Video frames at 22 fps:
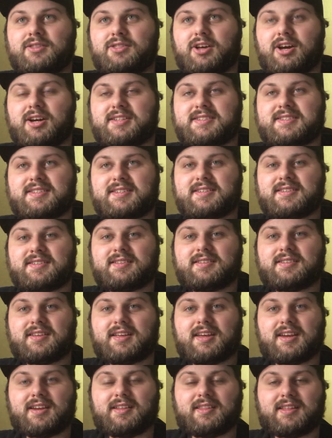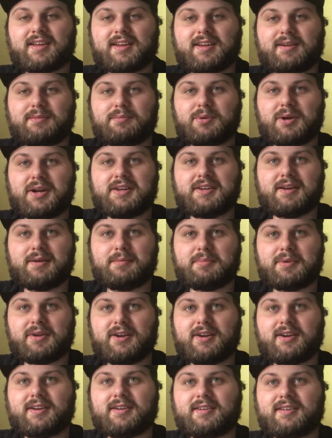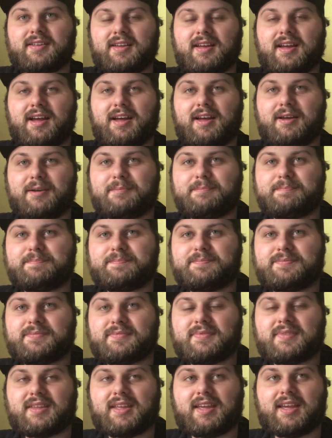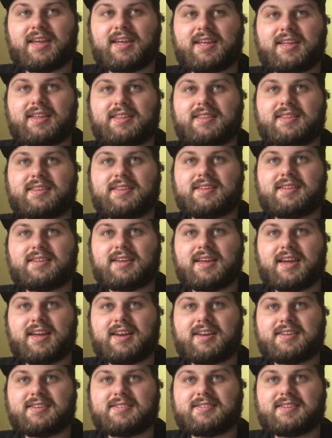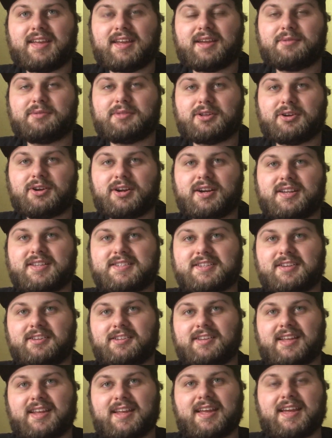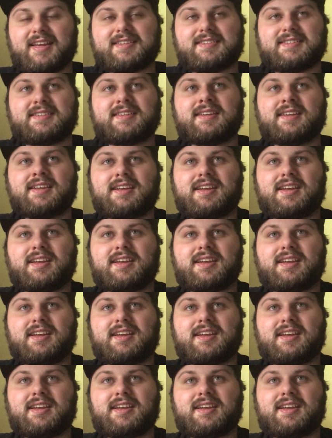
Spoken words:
thoughts, kind of like a brain dump here, and kind of take it with a grain of salt, I guess,